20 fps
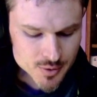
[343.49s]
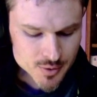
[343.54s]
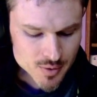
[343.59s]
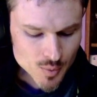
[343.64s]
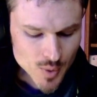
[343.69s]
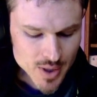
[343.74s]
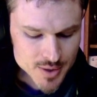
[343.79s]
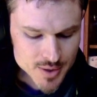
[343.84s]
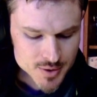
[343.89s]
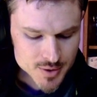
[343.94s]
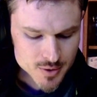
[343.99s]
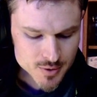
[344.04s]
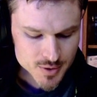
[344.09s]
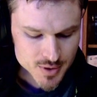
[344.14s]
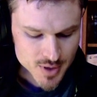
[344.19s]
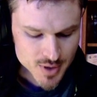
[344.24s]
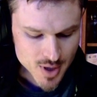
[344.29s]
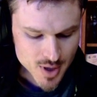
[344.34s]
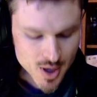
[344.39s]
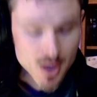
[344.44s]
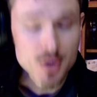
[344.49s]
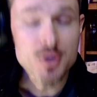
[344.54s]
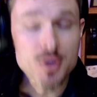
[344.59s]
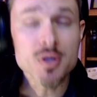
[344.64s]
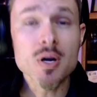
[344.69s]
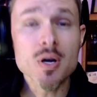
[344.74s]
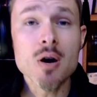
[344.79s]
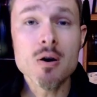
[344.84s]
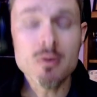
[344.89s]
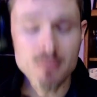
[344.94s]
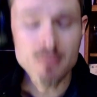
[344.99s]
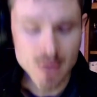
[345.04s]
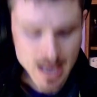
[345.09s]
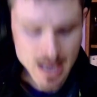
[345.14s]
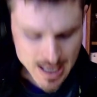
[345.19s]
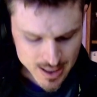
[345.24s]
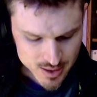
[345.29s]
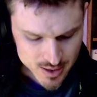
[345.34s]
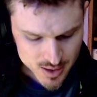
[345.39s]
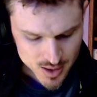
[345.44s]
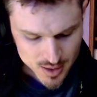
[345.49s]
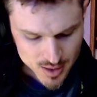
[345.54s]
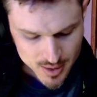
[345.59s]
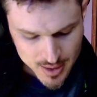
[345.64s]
western singer-songwriter.